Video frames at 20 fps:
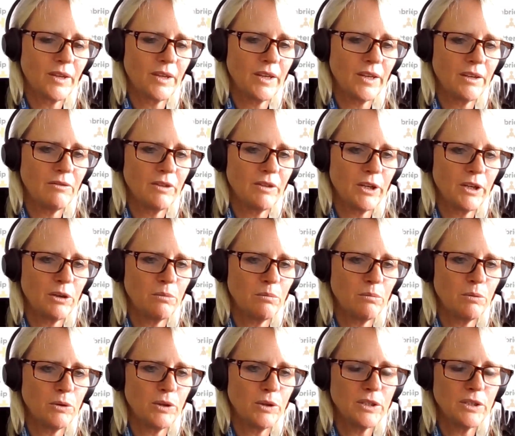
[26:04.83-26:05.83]
Yeah, really
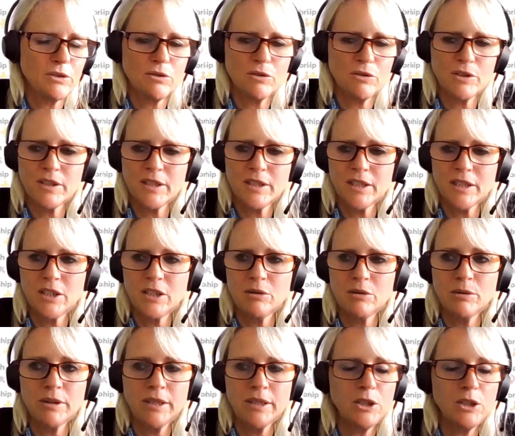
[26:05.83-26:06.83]
good points, Gordon. Thank
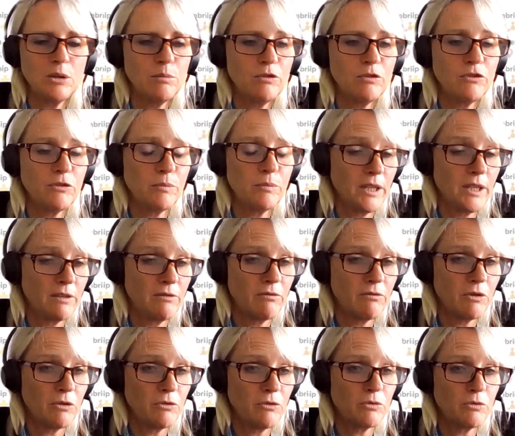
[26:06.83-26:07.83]
you. And thank you for being
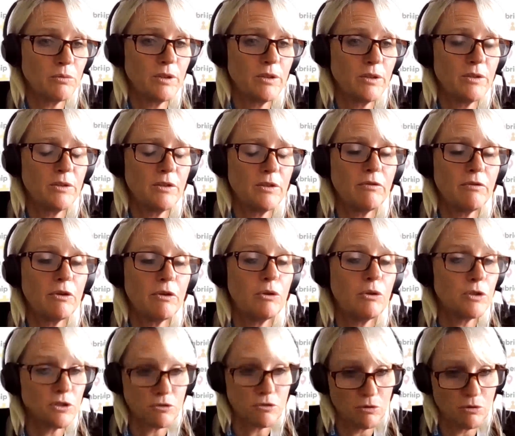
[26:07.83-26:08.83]
involved with the
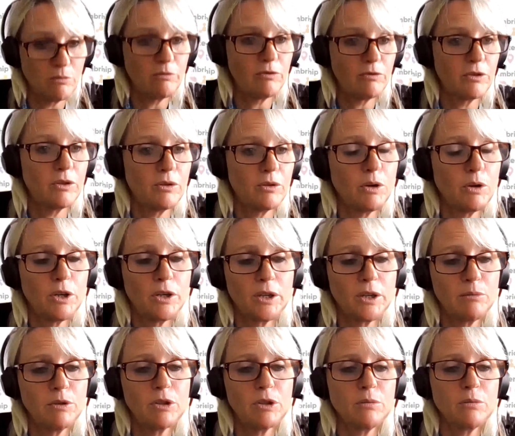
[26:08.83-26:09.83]
focus group for the
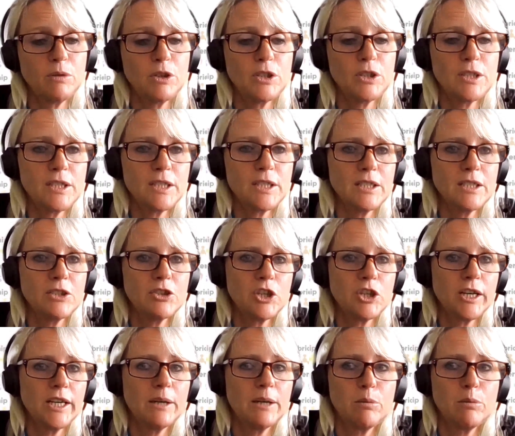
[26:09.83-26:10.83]
Working with Communities
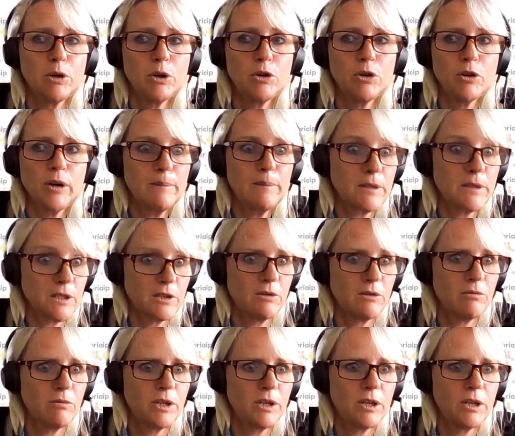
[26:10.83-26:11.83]
training programme.
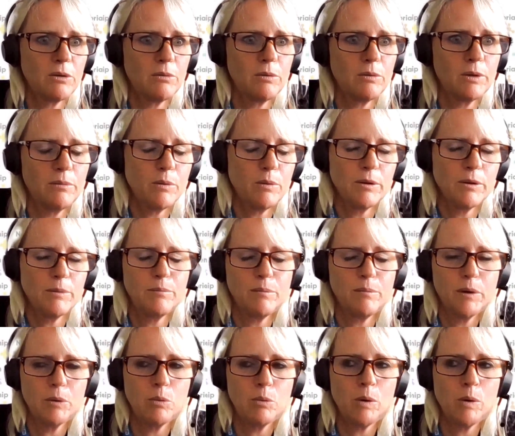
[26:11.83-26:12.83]
So, you know, we're
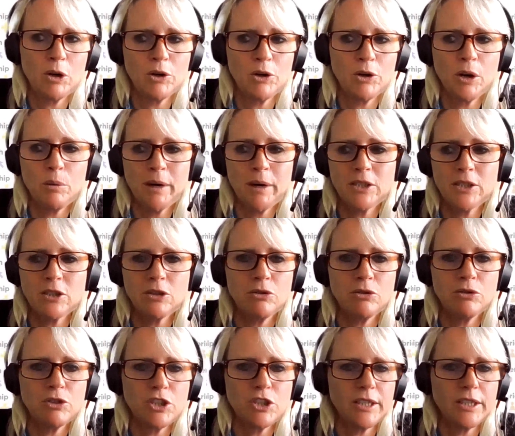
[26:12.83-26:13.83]
well on our way to
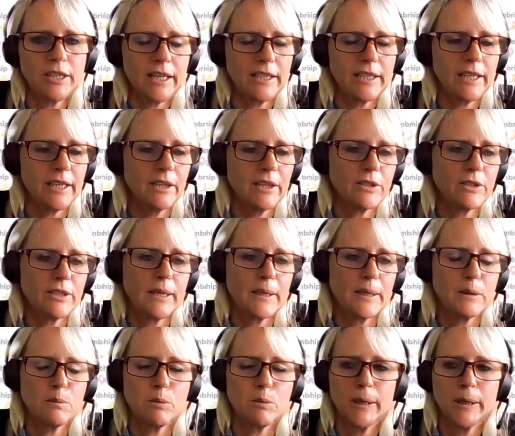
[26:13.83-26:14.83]
launching that now. So
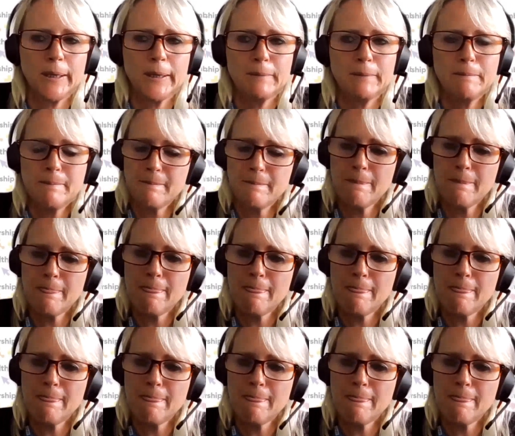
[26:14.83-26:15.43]
that's brilliant.